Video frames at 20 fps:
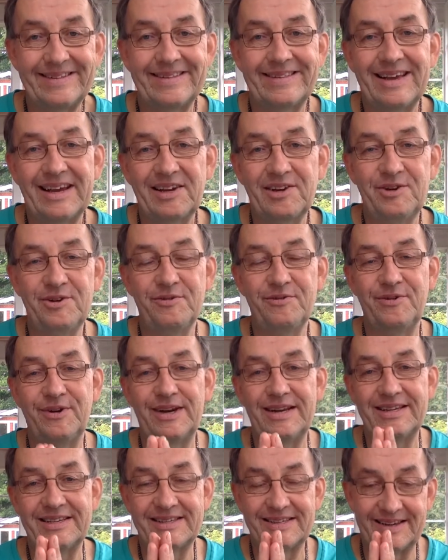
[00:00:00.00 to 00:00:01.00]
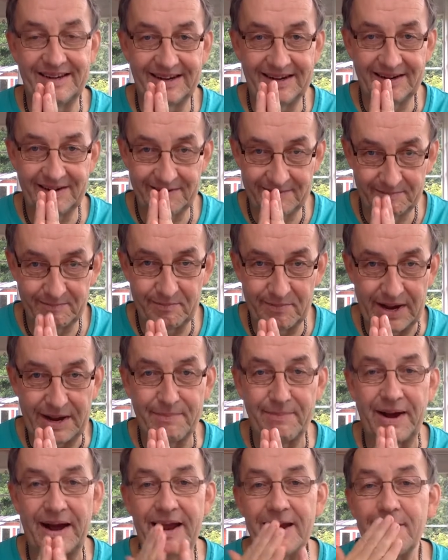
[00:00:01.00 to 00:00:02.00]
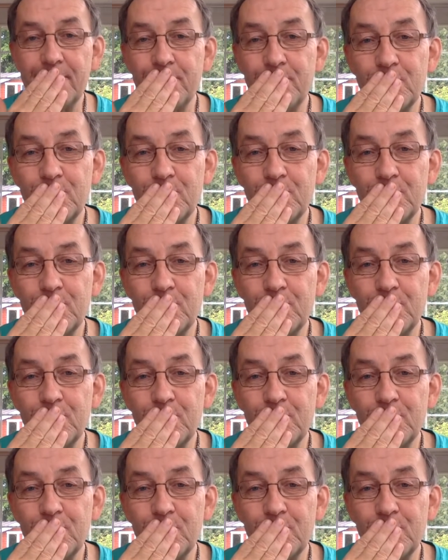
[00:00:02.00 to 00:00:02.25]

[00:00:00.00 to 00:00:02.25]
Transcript: Thank you for listening. Bye bye.